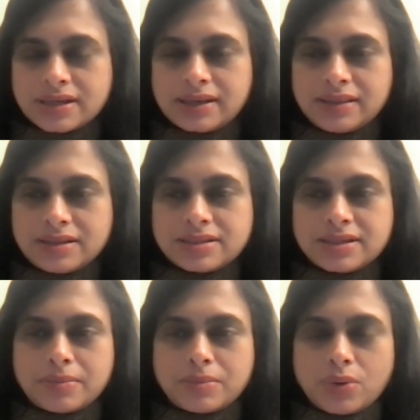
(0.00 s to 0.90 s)
In this
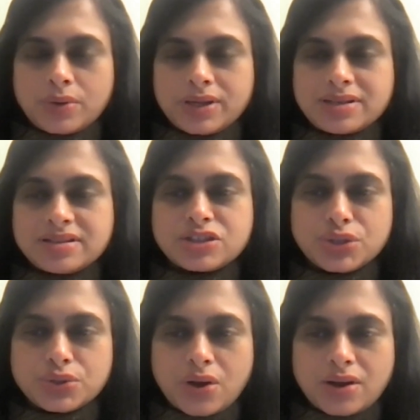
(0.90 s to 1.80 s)
demo, is
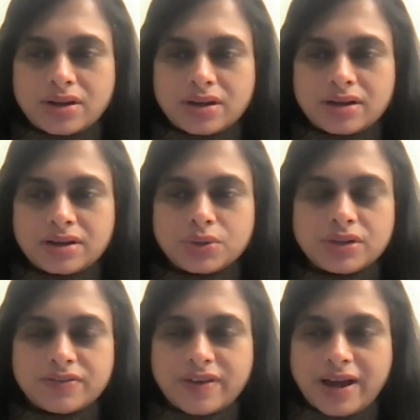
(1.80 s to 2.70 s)
Neuron a
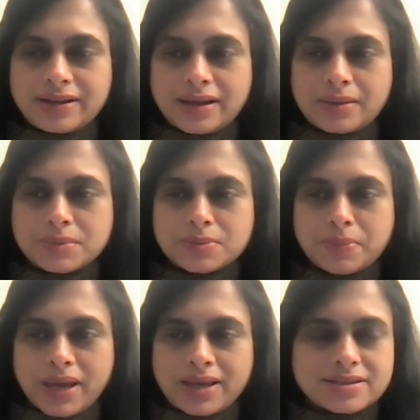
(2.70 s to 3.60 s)
unified
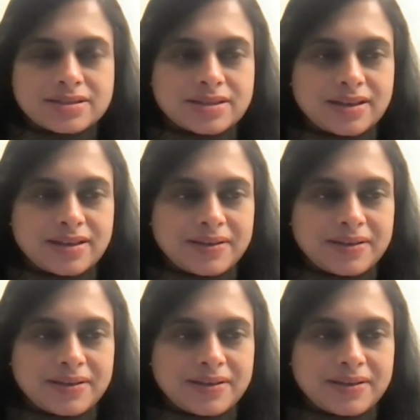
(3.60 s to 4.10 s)
namespace?